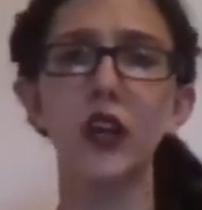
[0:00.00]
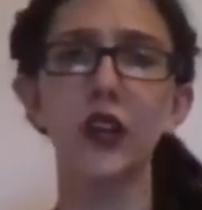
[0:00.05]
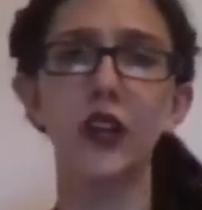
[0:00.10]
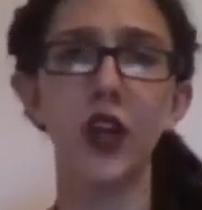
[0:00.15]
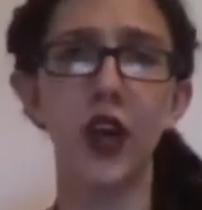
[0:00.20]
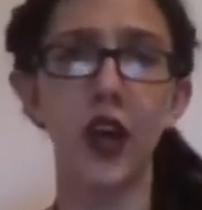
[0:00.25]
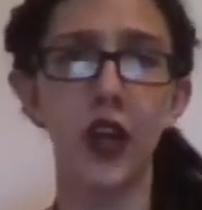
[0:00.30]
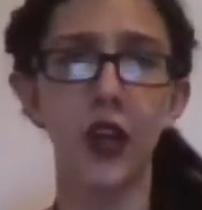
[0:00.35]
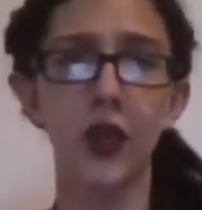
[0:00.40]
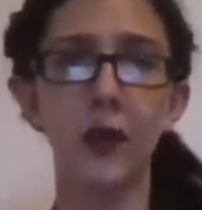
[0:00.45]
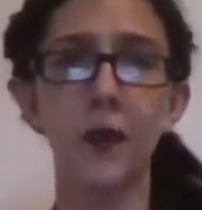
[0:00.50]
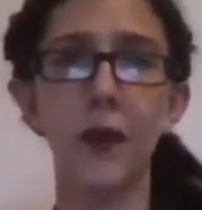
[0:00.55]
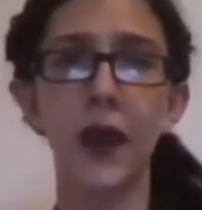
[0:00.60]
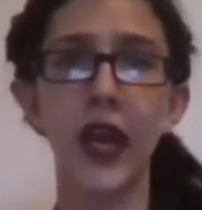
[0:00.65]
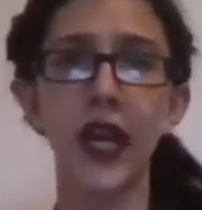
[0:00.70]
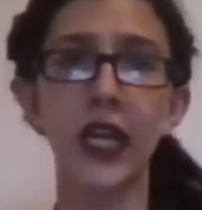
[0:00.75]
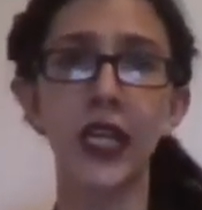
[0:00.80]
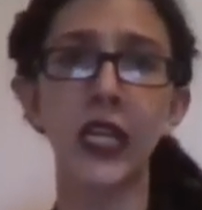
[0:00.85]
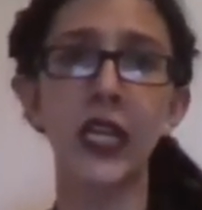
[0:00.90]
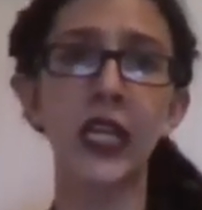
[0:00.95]
goth
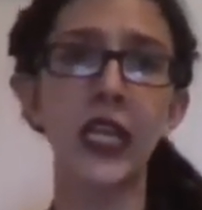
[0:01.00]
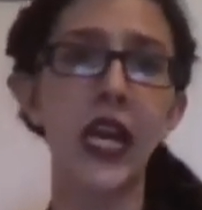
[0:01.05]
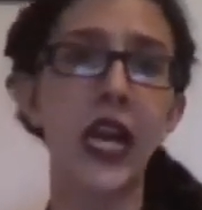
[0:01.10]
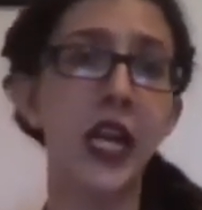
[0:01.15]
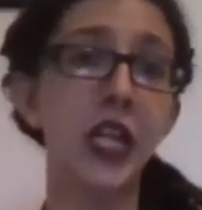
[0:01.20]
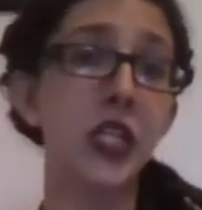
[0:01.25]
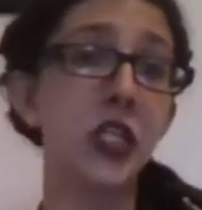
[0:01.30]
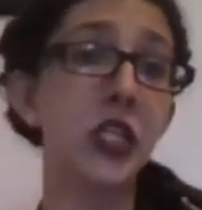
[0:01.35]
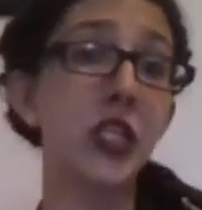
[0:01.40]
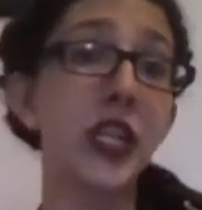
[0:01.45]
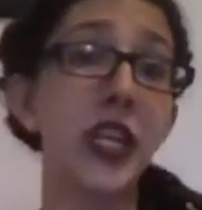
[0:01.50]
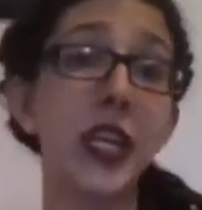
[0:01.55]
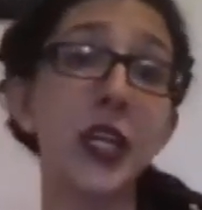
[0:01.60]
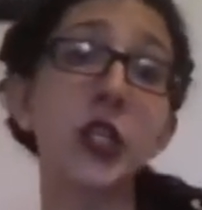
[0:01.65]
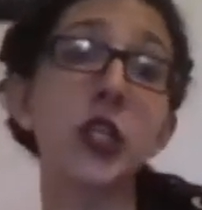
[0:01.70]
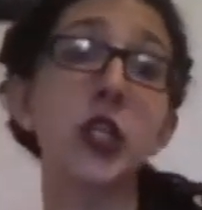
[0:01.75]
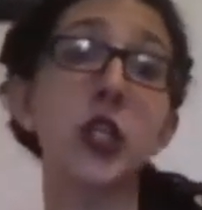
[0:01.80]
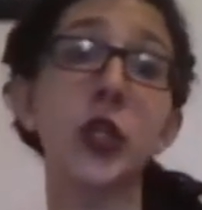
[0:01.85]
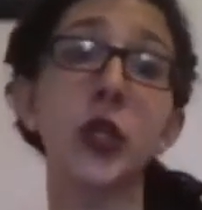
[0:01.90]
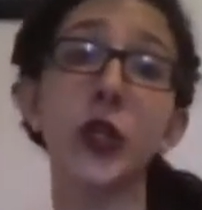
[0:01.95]
pagan
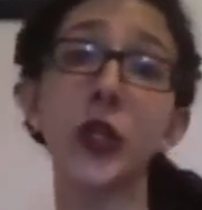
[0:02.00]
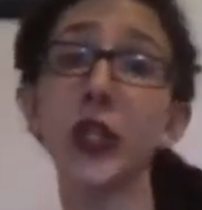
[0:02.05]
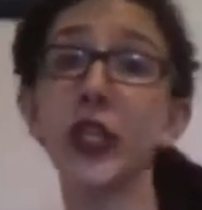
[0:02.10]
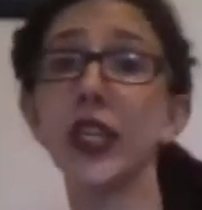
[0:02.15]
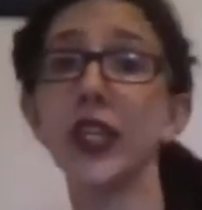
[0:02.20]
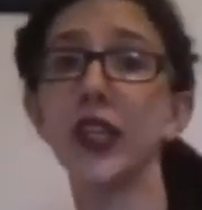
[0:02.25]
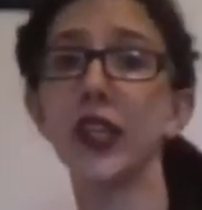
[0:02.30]
educational.